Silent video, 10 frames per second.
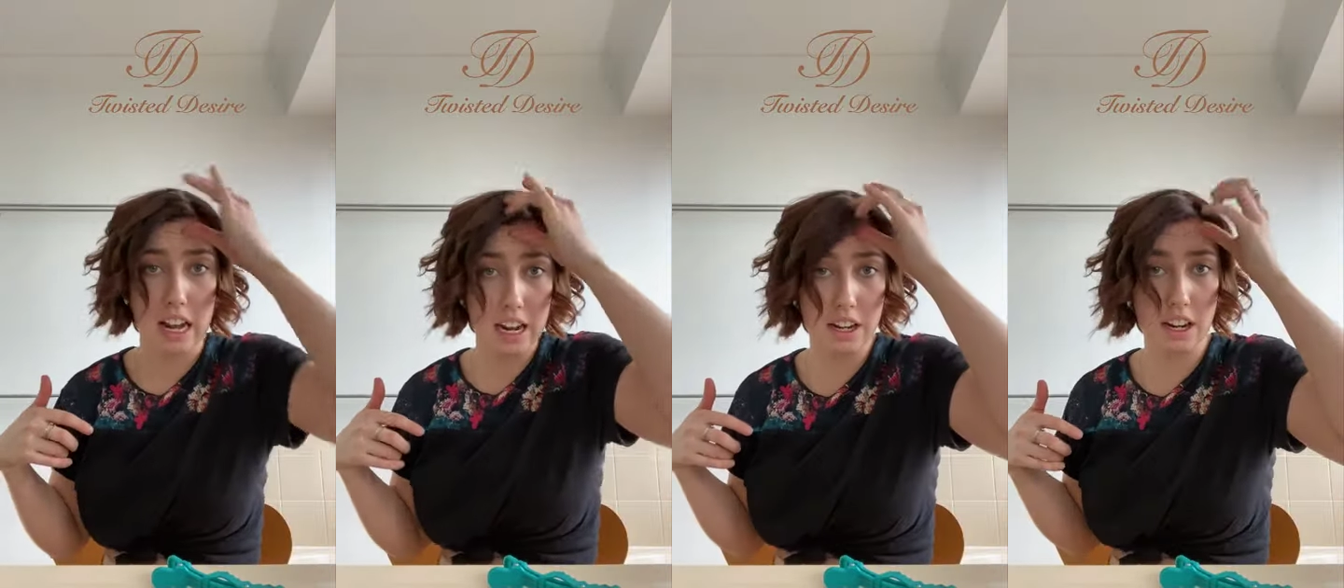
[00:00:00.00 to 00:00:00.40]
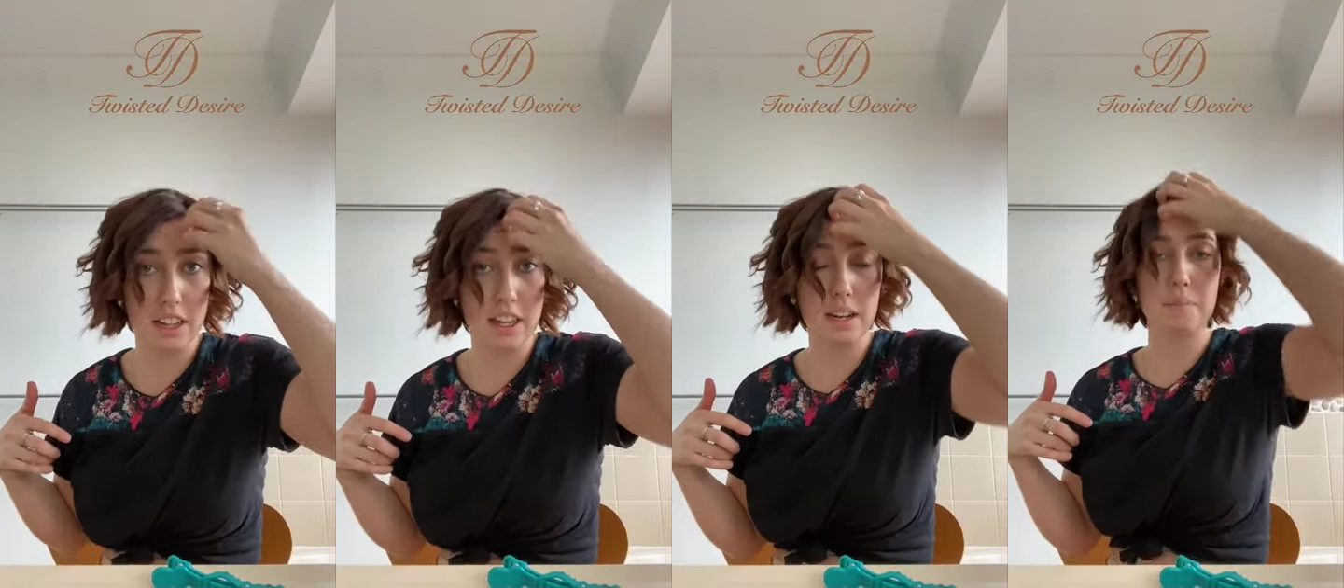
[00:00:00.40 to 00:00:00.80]

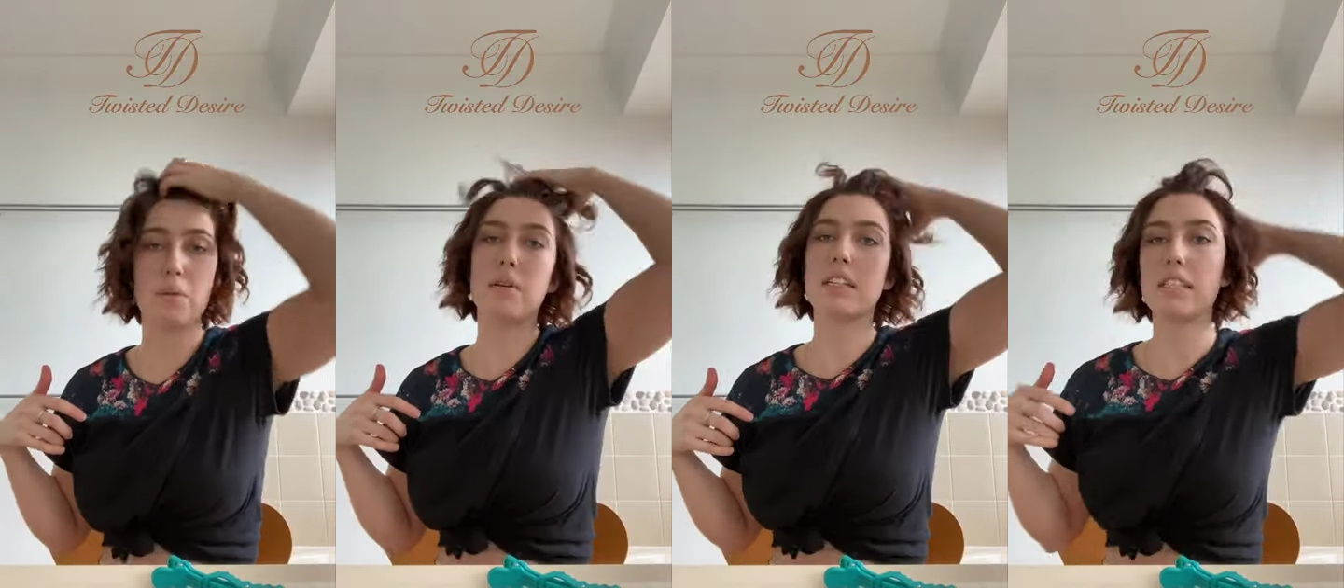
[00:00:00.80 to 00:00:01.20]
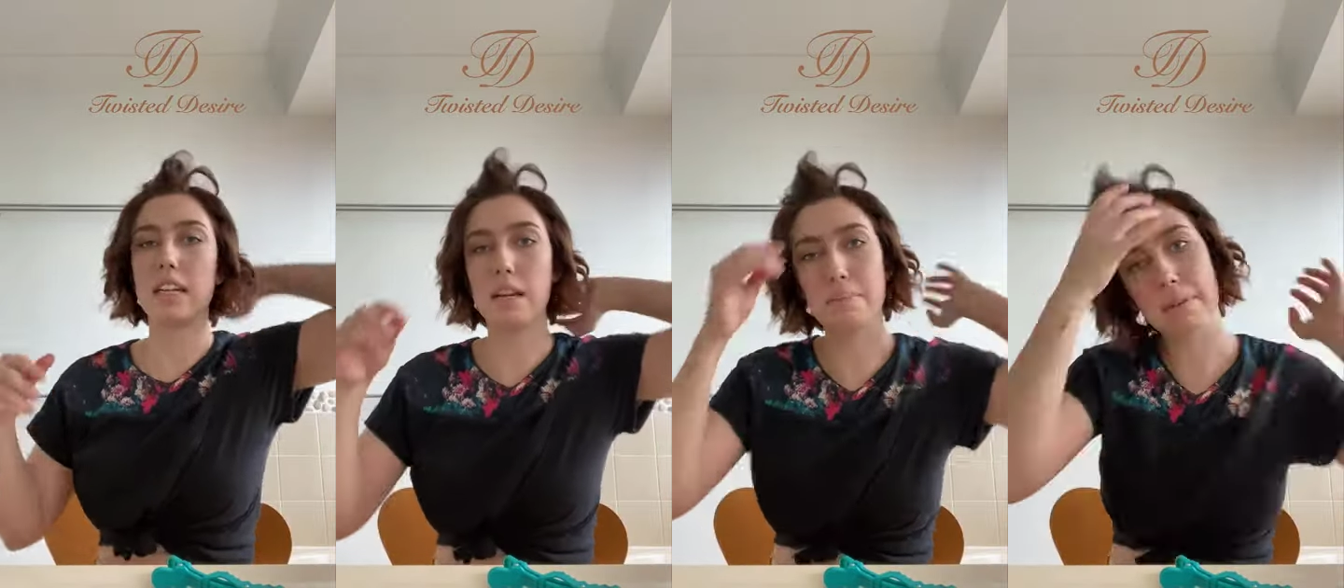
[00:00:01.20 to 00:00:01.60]
And the number 1
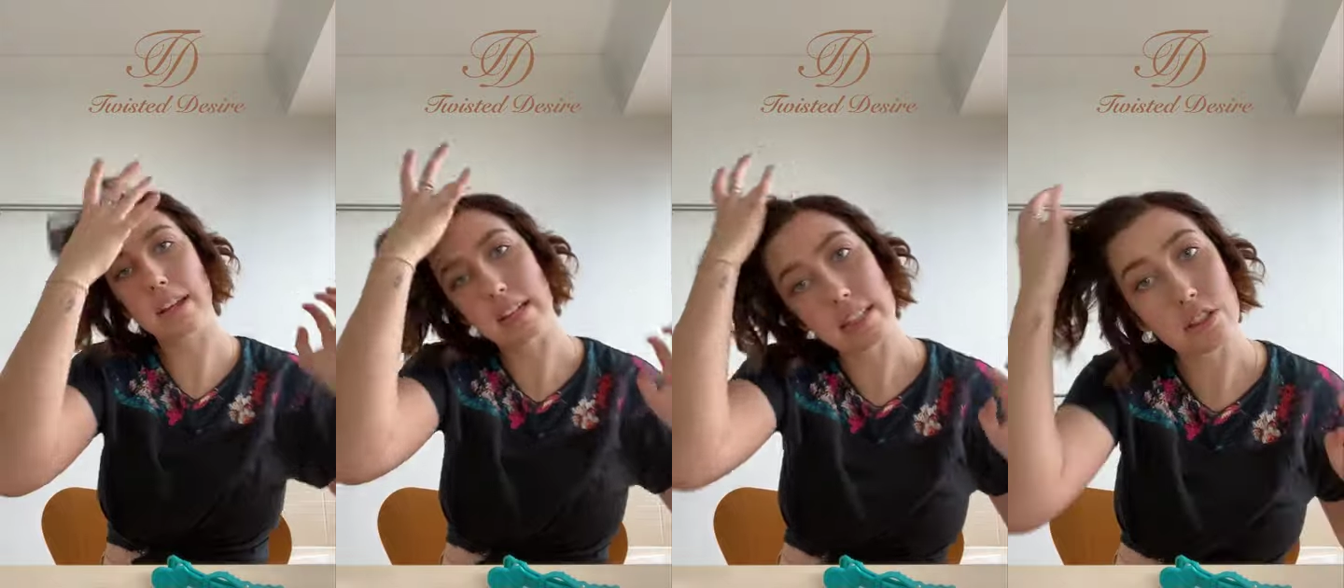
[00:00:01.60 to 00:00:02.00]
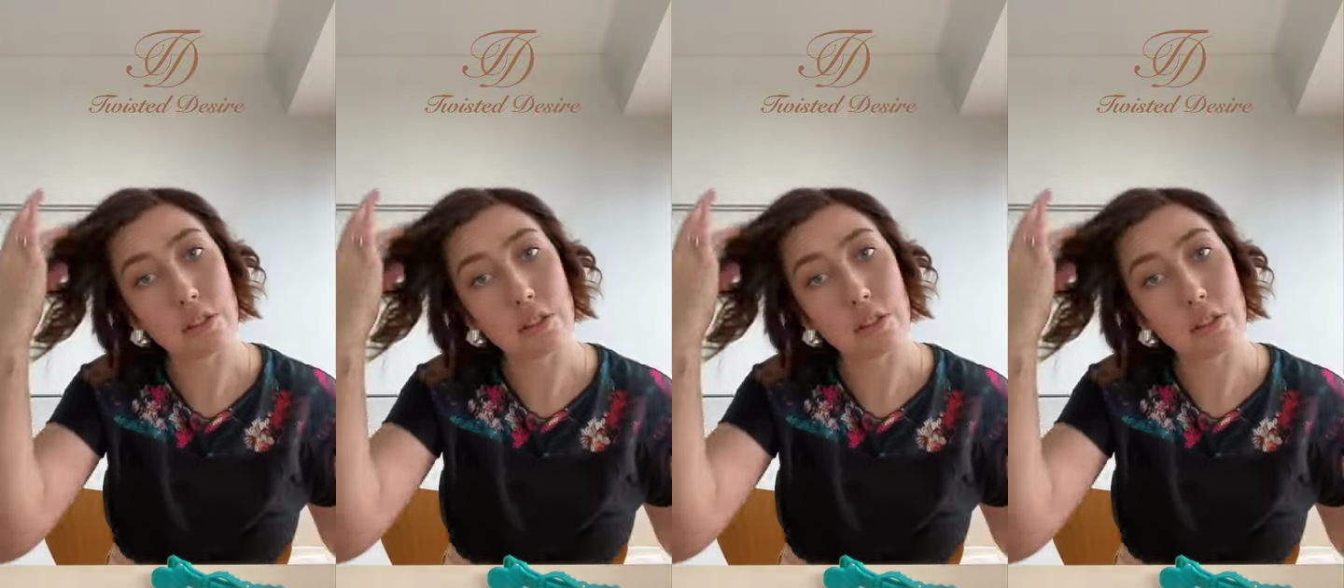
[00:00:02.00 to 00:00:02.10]
tip is